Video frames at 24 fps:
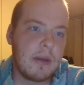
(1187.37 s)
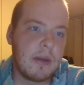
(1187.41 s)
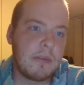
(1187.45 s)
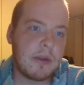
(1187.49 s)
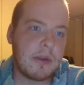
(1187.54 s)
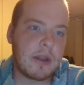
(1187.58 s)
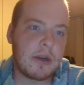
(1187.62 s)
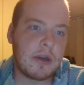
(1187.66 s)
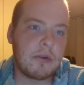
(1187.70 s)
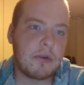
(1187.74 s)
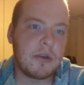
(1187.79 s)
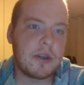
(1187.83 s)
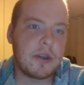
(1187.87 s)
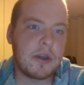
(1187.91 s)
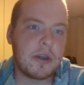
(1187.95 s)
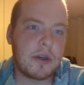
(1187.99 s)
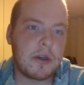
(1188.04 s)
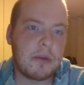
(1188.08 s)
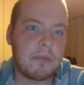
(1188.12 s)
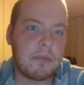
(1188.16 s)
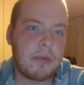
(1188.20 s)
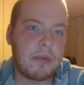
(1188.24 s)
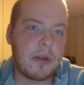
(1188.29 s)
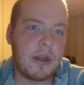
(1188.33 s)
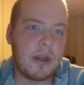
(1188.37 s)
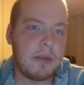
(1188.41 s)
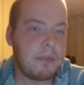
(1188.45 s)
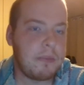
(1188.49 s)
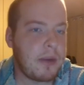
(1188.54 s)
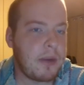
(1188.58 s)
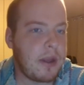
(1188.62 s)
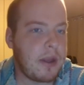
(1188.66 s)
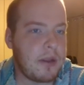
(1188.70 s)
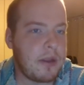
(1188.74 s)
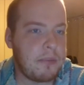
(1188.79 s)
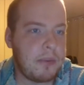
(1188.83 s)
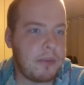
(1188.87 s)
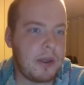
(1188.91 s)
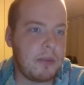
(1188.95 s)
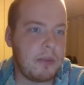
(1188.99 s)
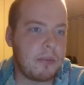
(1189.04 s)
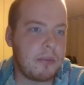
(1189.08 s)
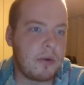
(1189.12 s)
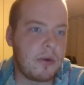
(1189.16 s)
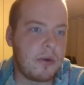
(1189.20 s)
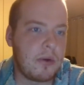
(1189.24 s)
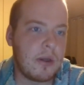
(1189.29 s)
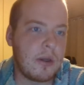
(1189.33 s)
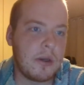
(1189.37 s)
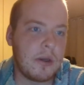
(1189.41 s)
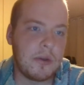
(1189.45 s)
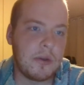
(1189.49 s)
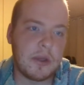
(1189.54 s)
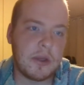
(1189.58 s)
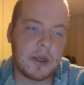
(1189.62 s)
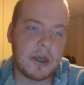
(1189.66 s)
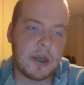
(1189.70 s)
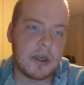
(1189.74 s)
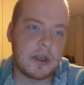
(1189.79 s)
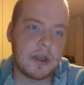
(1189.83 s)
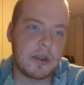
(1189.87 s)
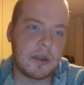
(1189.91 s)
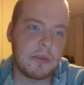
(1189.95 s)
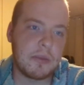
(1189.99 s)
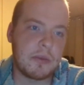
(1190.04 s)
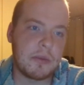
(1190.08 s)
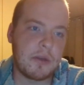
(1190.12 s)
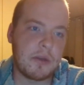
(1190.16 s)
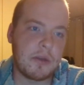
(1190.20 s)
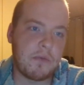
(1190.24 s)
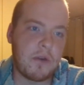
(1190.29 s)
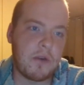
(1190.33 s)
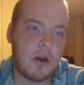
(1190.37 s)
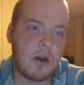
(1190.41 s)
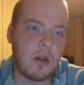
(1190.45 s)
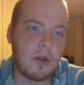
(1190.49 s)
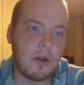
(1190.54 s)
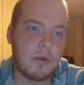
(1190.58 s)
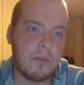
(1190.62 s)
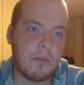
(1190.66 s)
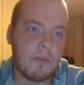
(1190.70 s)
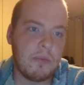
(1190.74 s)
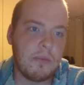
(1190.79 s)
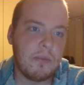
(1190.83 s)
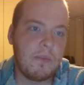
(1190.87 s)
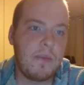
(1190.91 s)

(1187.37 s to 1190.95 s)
But there was a complaint by the people of the customs that followed.